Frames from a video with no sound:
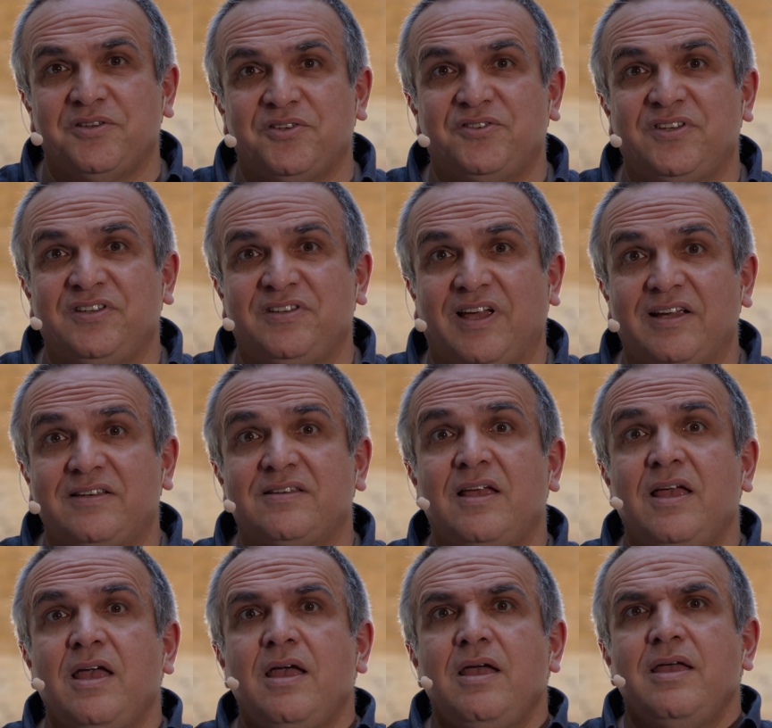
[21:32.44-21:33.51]
the syntax
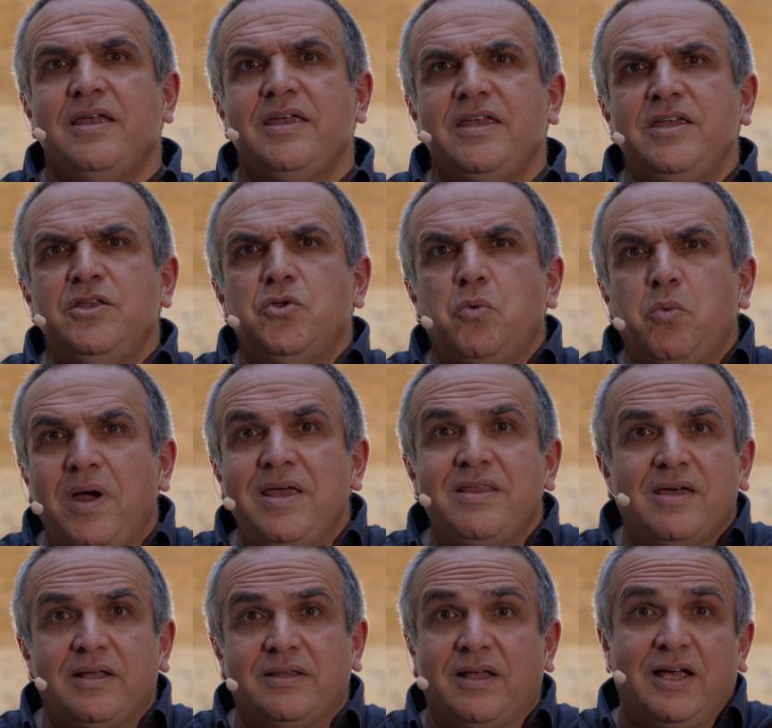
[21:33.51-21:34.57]
in a way
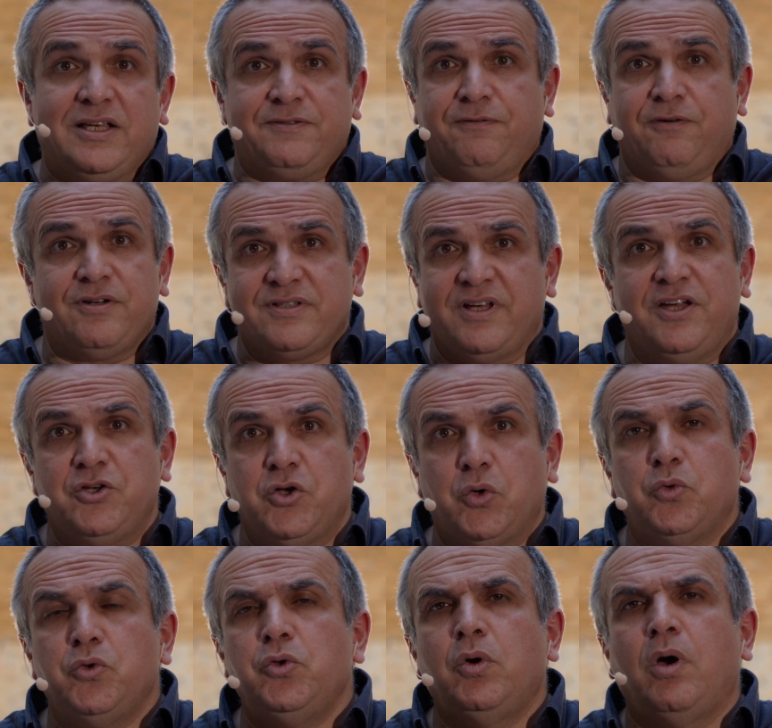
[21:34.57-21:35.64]
that, as far as I
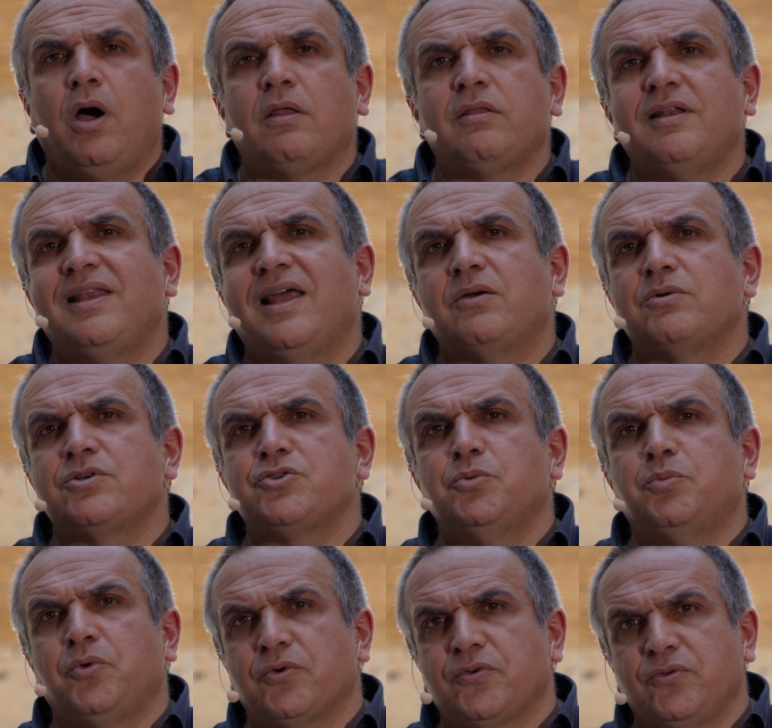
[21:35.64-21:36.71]
know, no other language
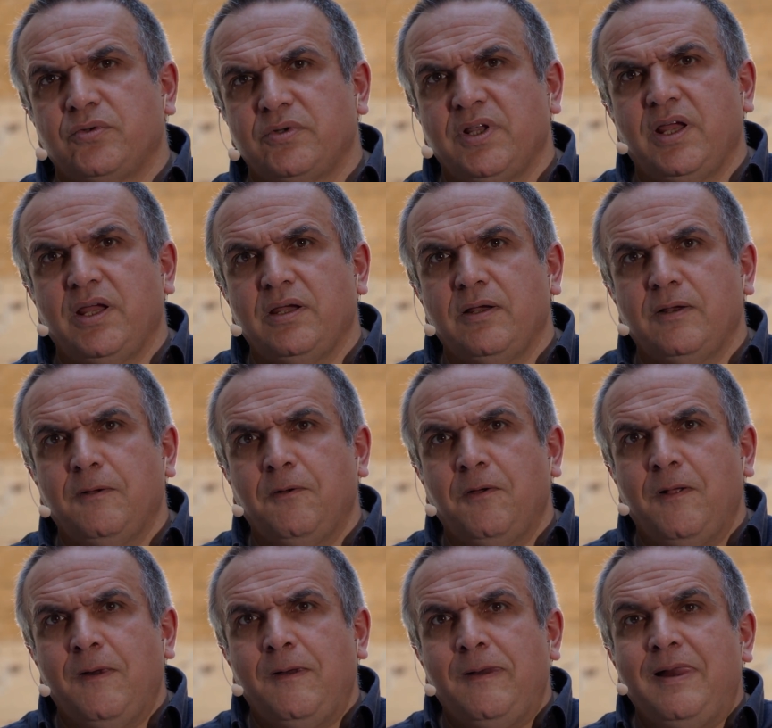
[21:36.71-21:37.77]
supports today.
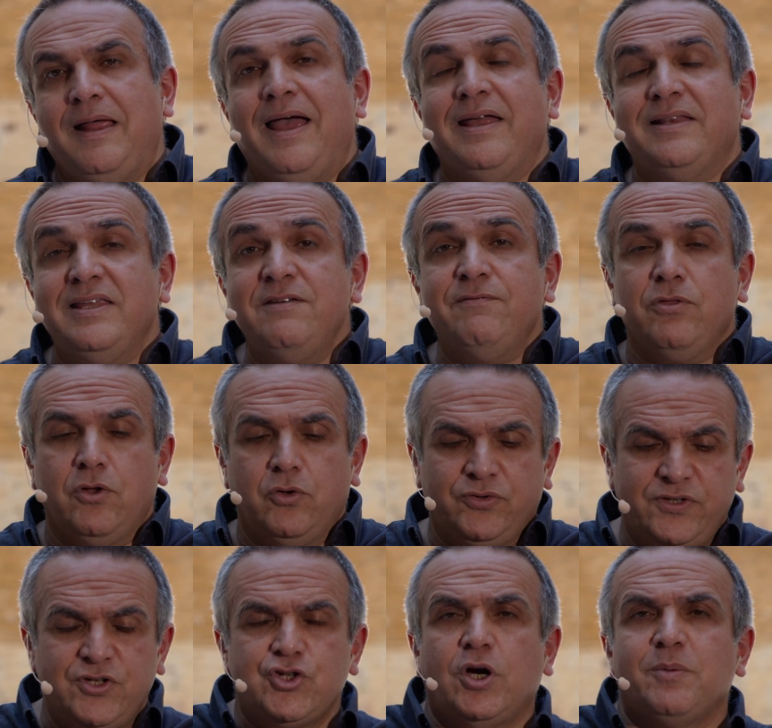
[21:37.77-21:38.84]
And even though
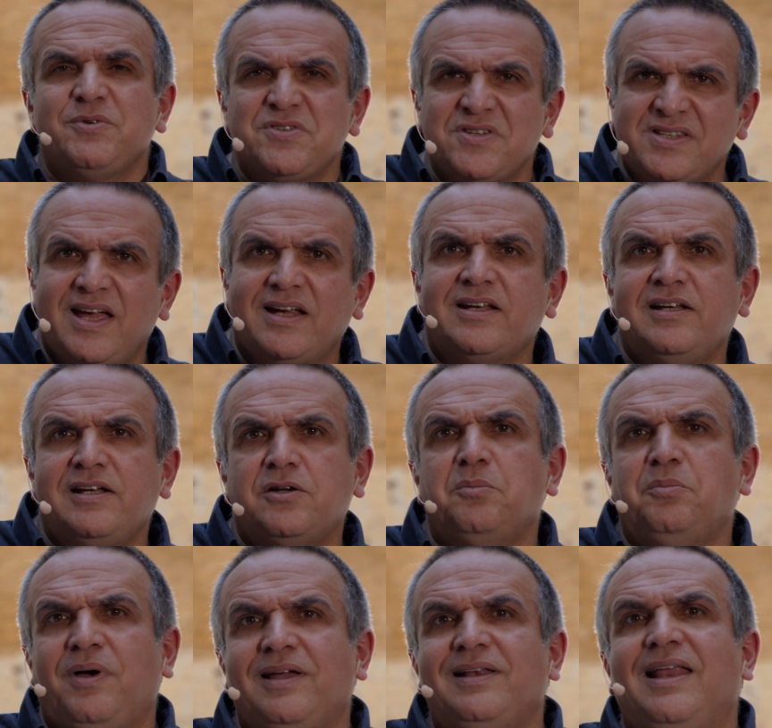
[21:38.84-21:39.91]
C# is a statically
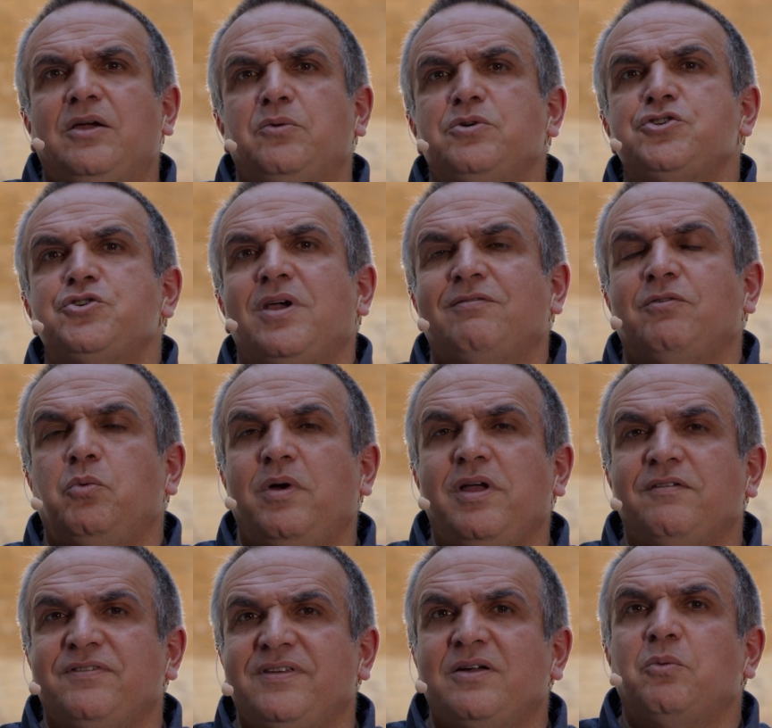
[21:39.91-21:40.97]
compiled language, you have a way
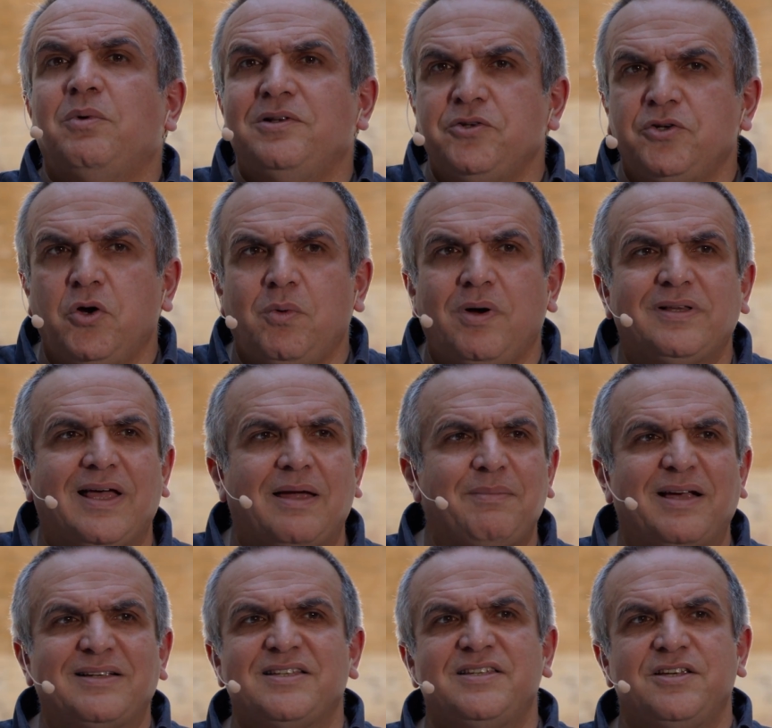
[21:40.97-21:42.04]
of saying, well, you know what, I'm
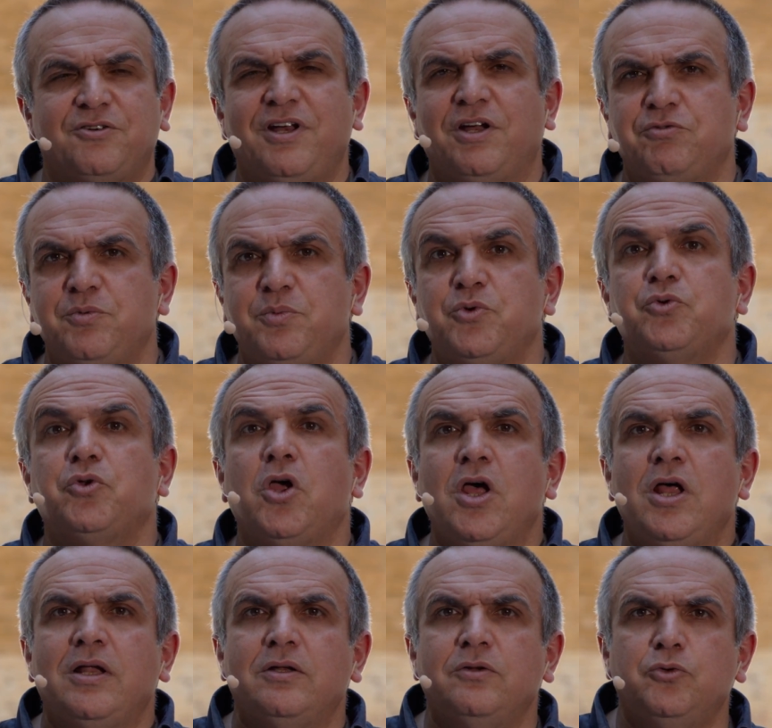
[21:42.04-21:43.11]
accessing an attribute.
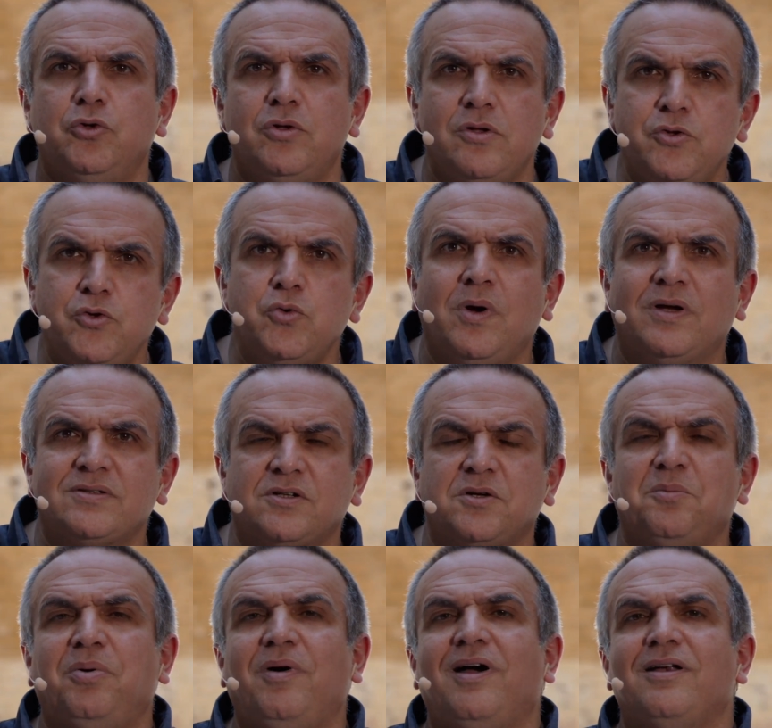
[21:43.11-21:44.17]
You, as a
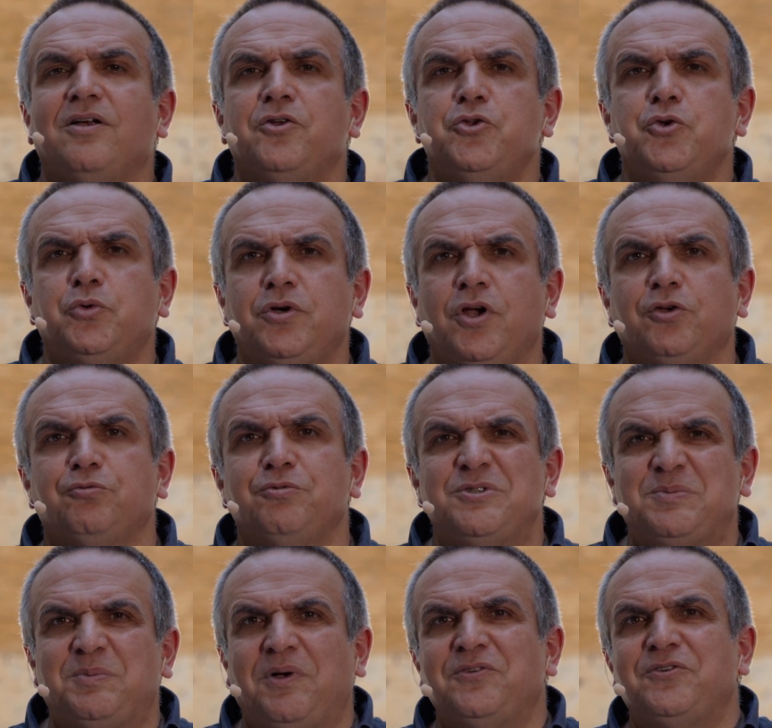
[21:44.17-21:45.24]
compiler, you're not
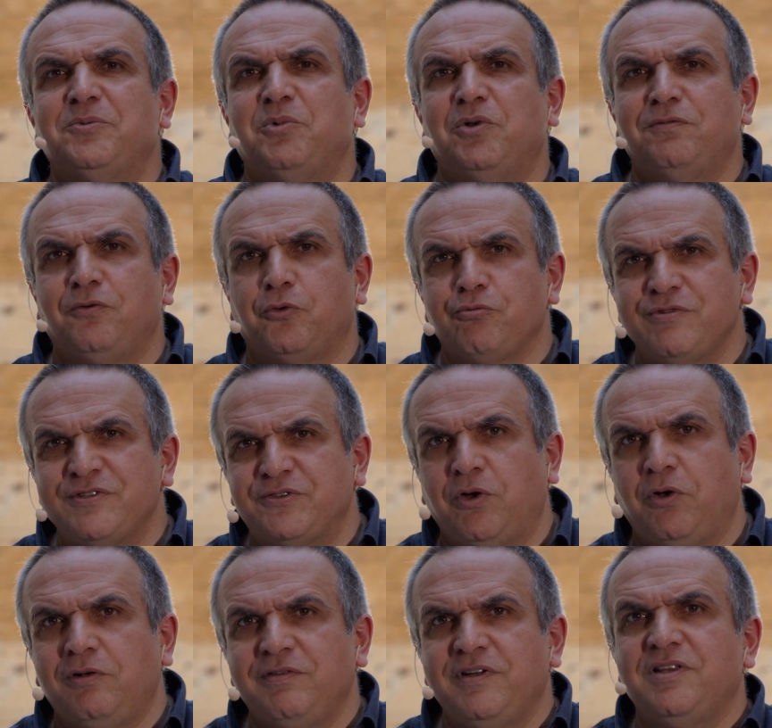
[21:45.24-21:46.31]
responsible for
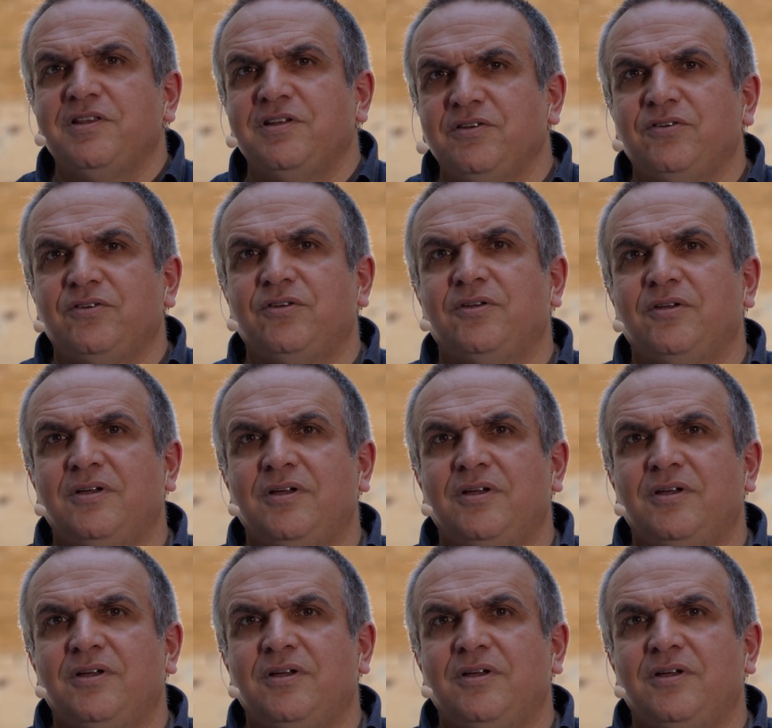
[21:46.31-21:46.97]
resolving this.